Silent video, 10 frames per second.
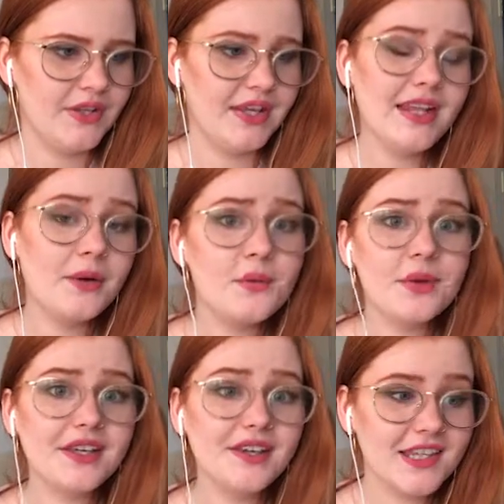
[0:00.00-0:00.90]
And now we're
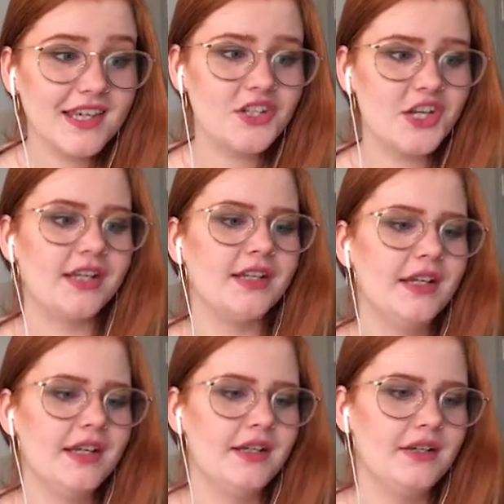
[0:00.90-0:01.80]
working on the kitchen.
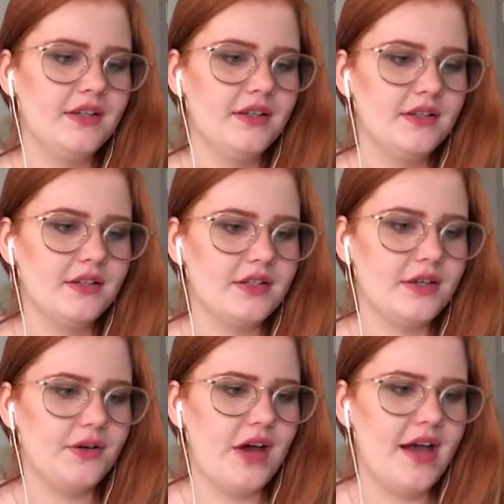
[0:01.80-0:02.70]

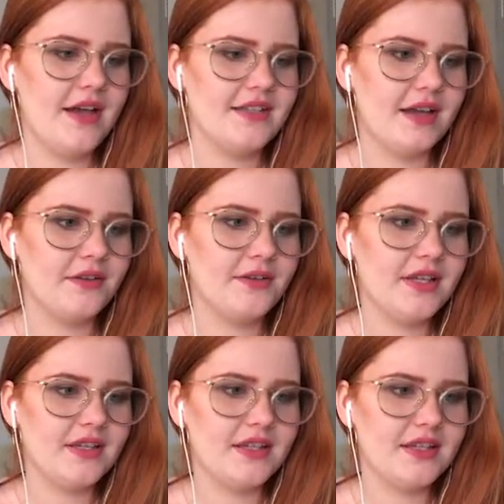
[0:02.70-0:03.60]
So I
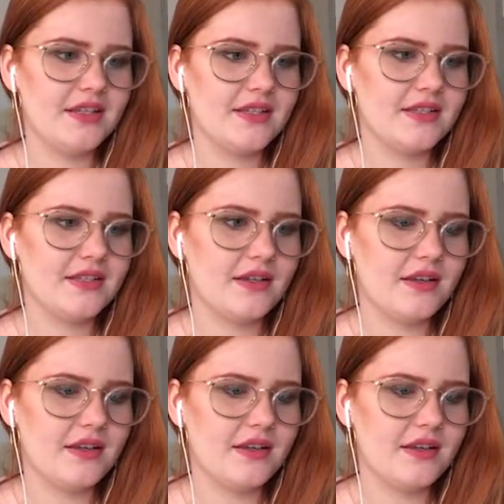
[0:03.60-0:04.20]
downloaded these